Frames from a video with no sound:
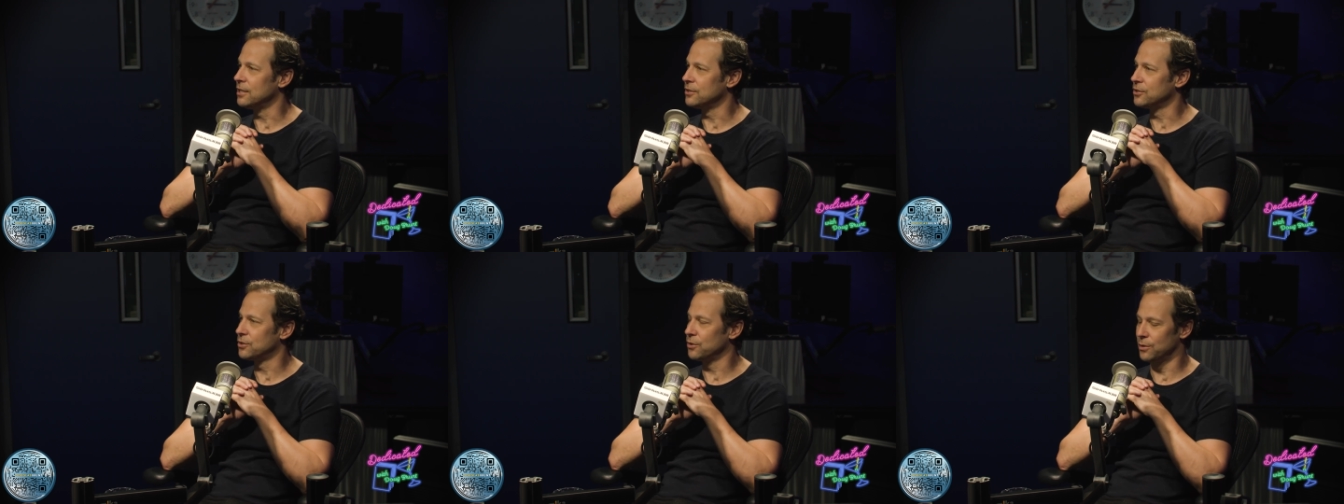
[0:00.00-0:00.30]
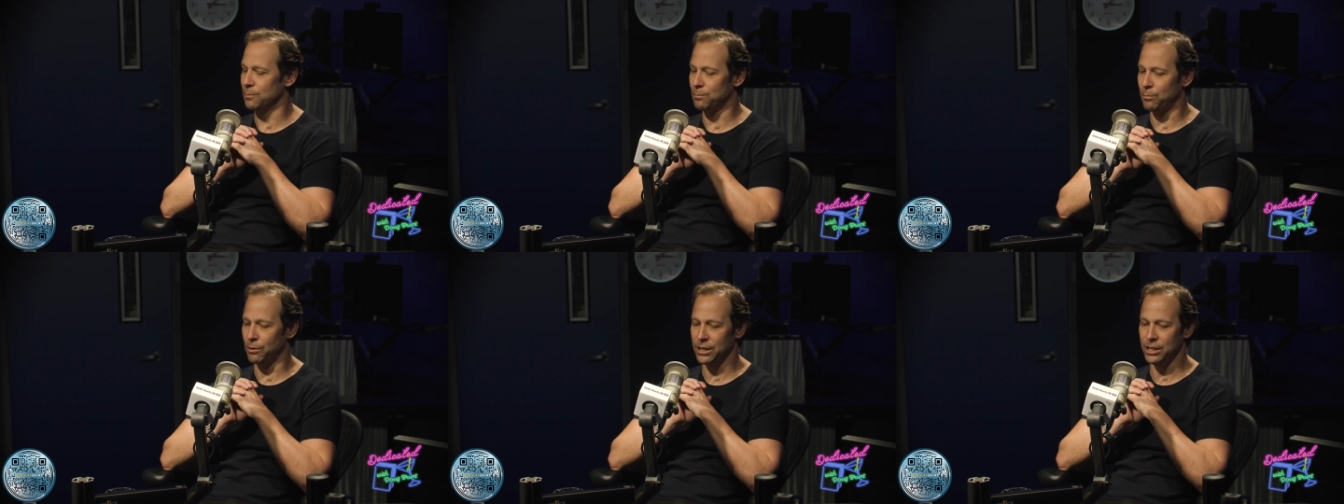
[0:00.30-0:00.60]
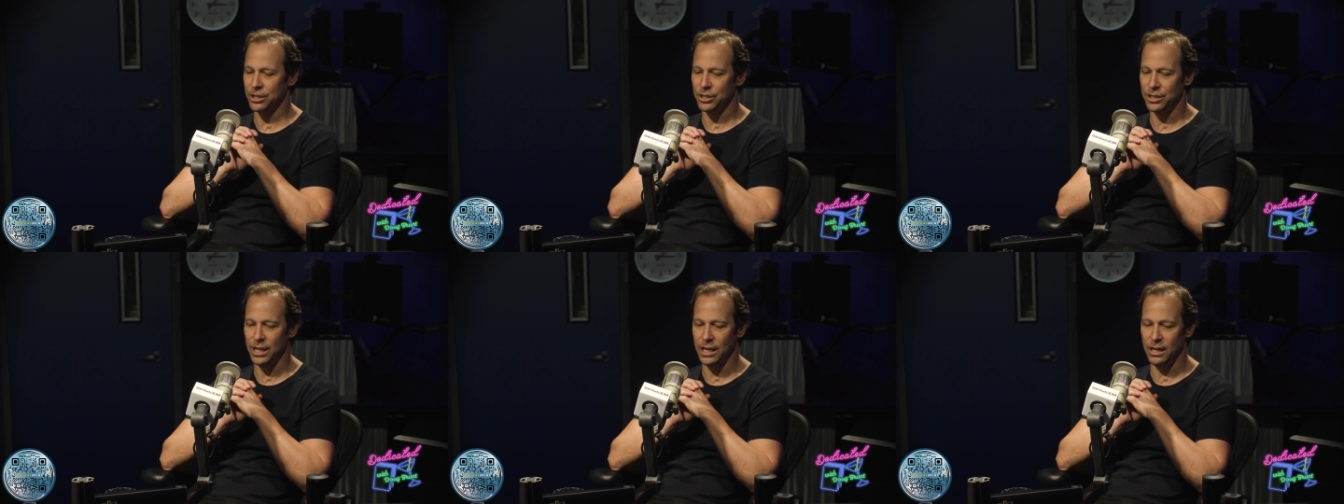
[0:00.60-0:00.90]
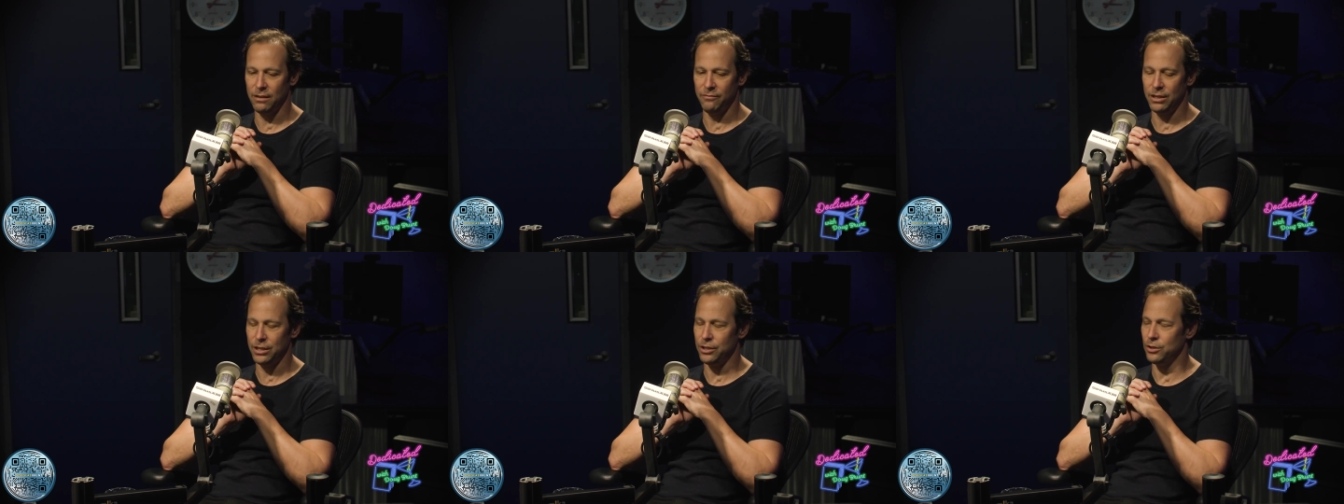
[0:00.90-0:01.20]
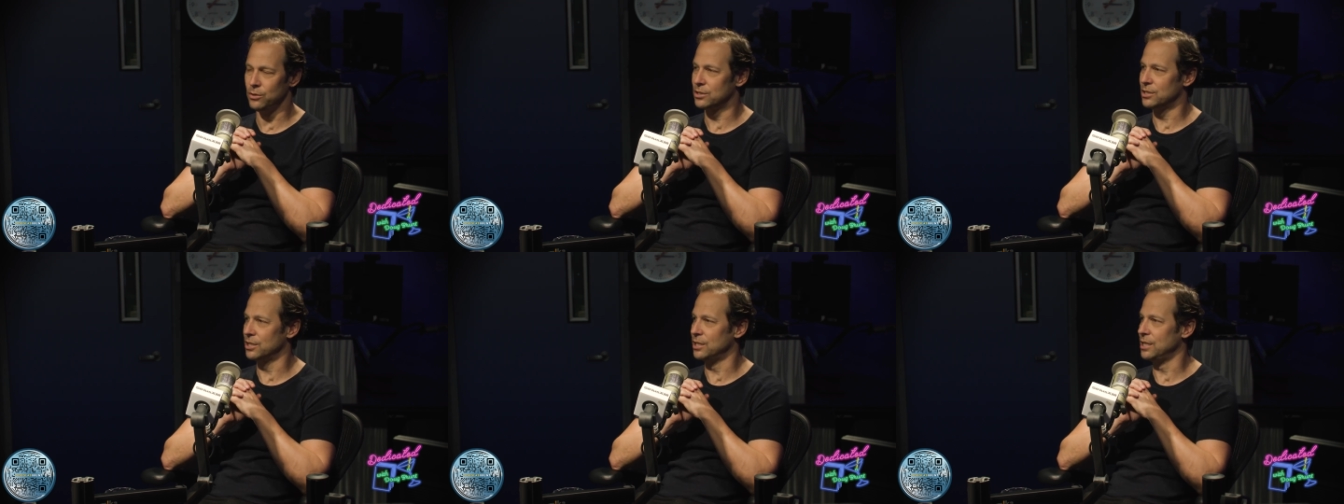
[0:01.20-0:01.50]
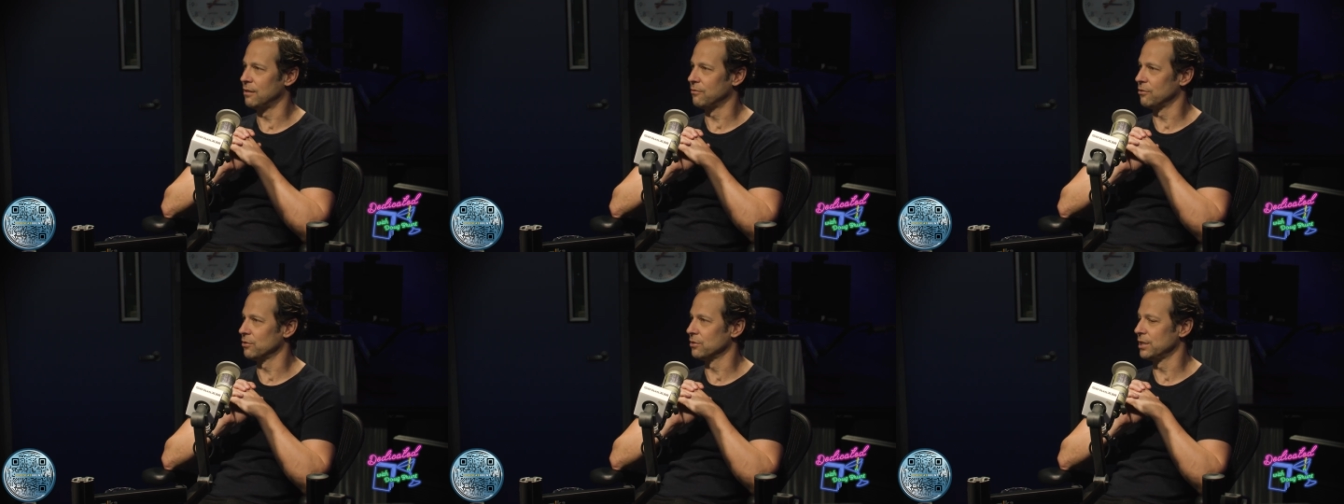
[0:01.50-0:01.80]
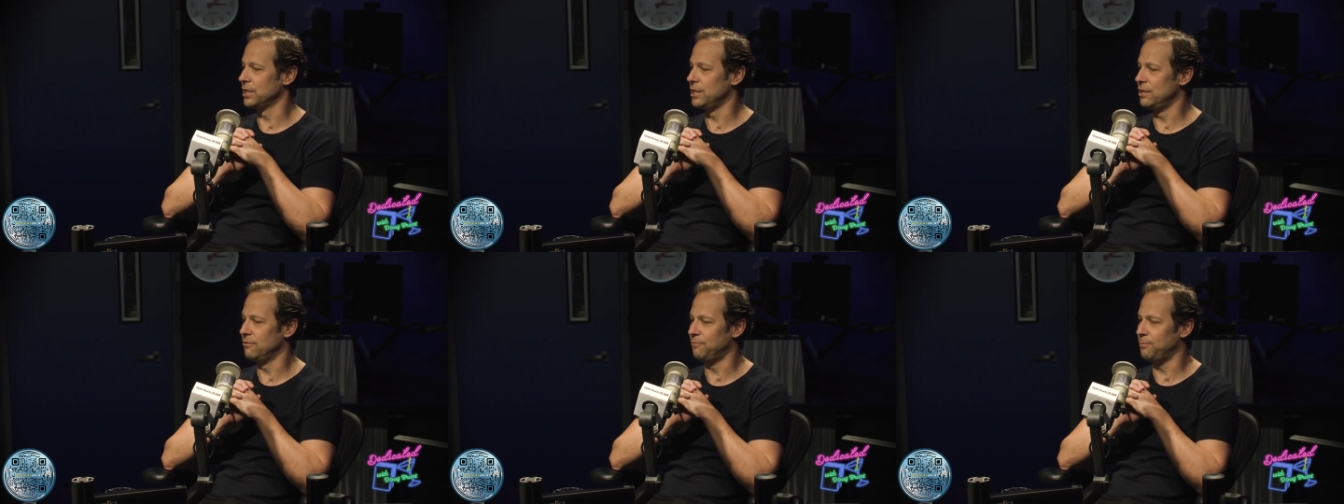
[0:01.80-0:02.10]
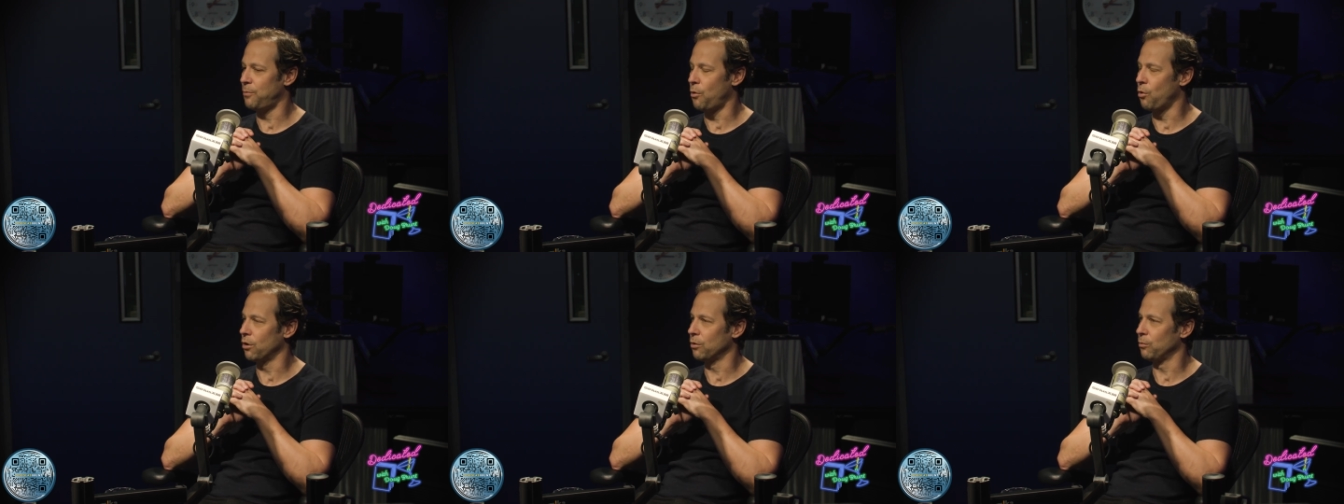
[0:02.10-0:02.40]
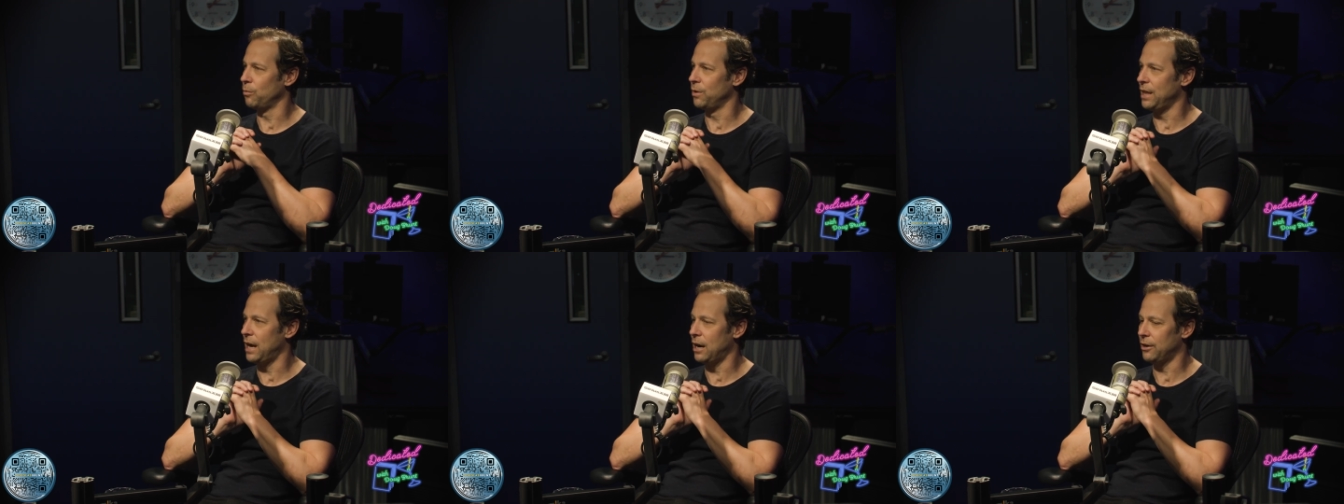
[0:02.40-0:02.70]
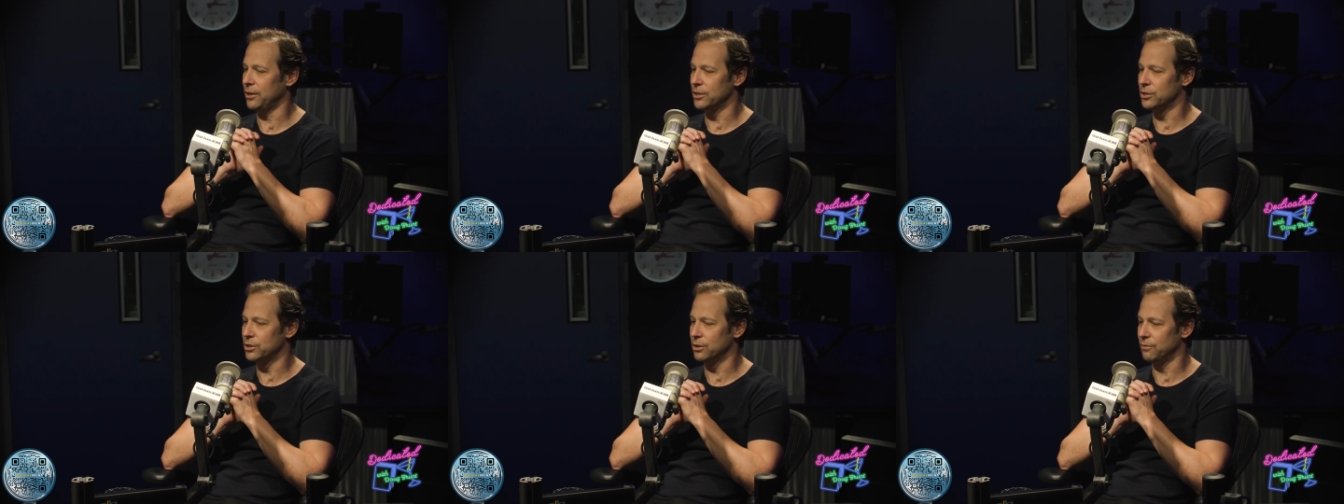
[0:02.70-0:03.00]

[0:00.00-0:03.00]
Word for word: And so the British Navy used to never leave port without it.